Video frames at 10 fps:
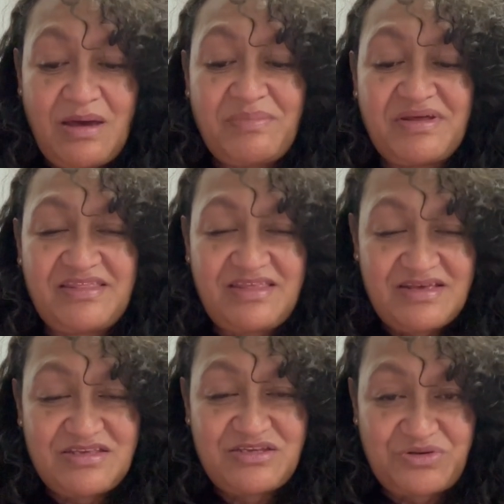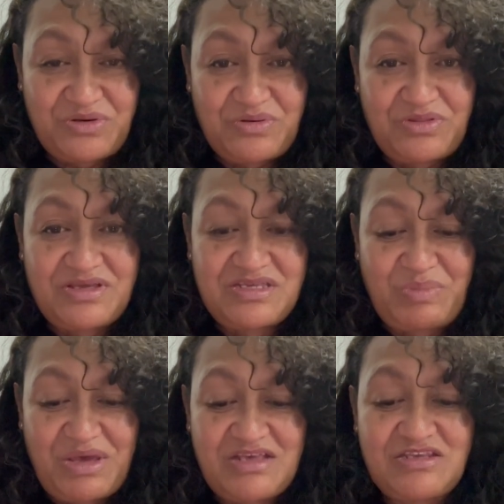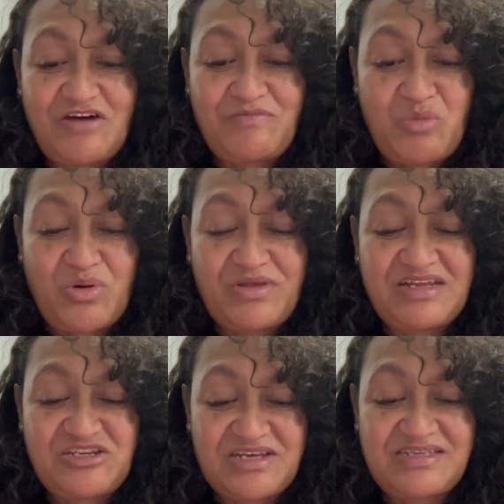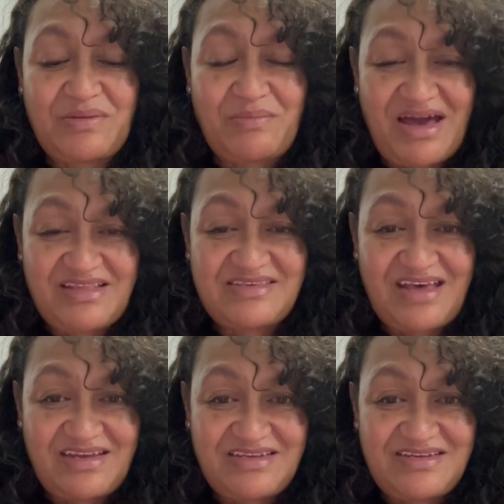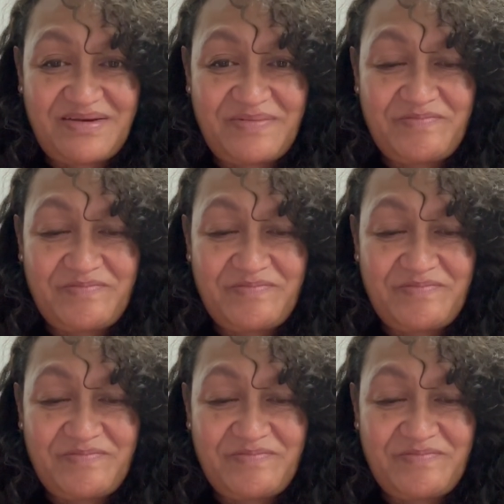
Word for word: But this truth speaks of more than just a mindset.